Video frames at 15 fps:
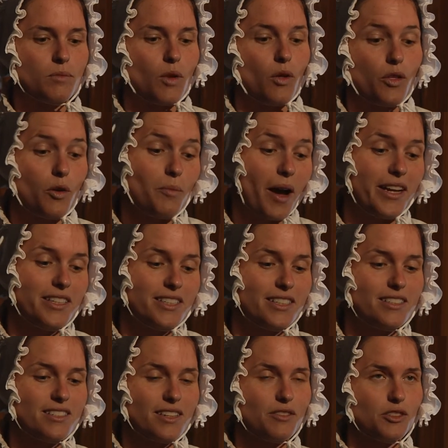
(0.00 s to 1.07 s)
Although mine
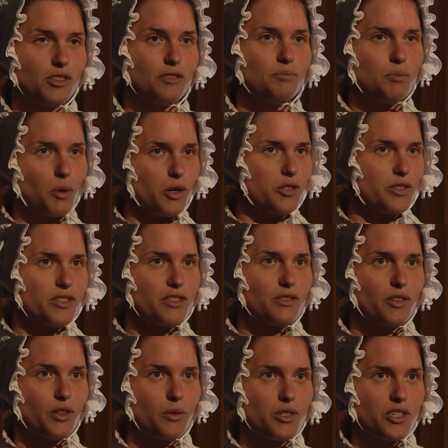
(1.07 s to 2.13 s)
did several portraits of
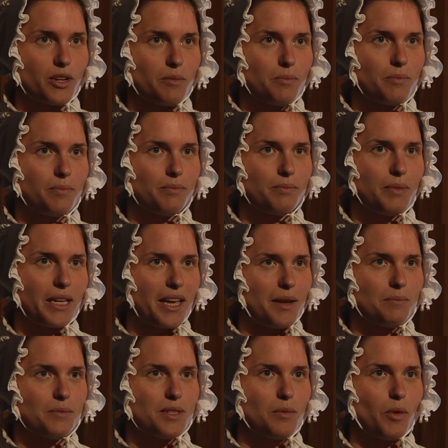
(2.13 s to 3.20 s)
her, which I
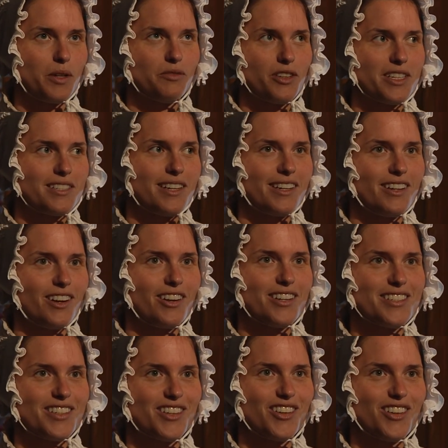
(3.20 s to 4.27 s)
became somewhat fixated on
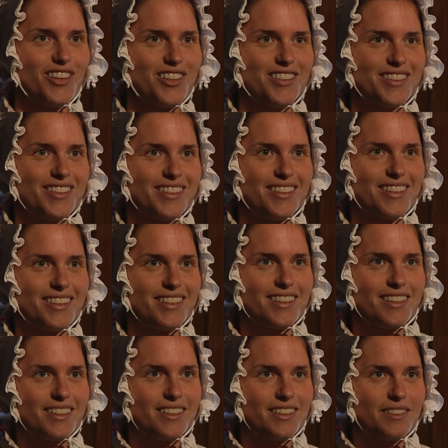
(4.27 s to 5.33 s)
as a girl.
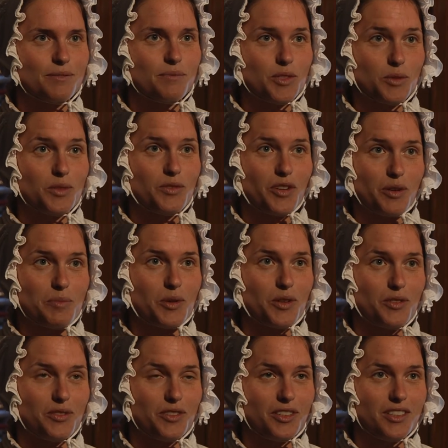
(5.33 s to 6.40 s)
She was very
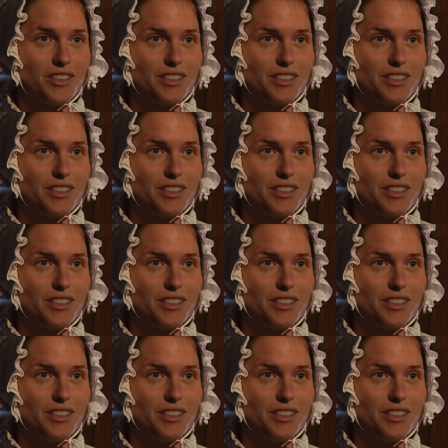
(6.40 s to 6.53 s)
beautiful.